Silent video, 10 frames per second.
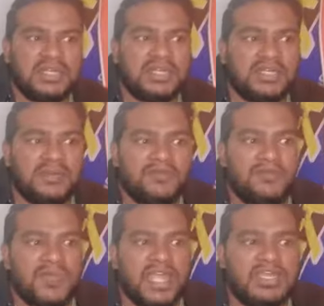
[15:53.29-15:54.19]
And
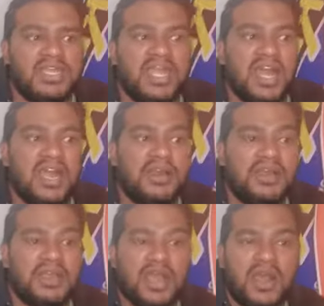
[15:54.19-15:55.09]
then
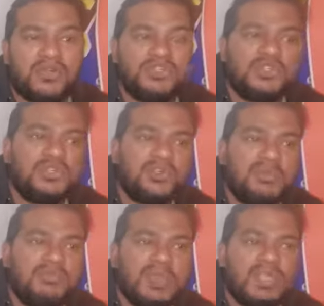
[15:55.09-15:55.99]
how do you
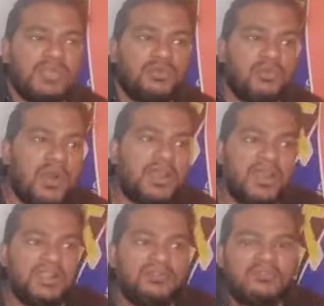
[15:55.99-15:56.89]
compare it? What
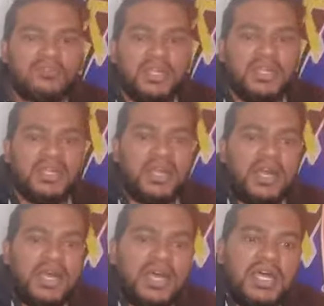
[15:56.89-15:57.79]
if
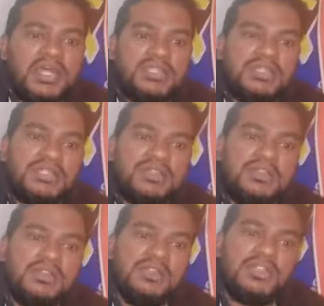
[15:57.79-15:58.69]
the
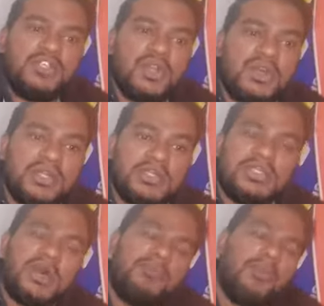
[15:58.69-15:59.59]

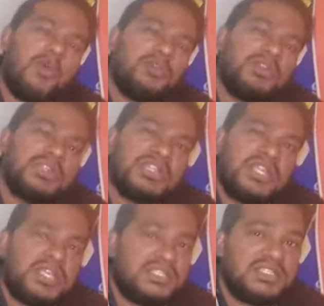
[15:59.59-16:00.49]
opponent
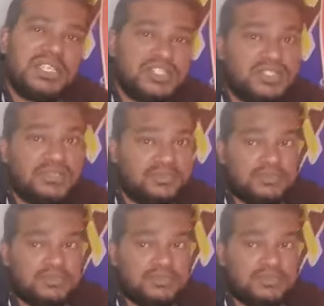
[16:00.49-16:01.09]
is just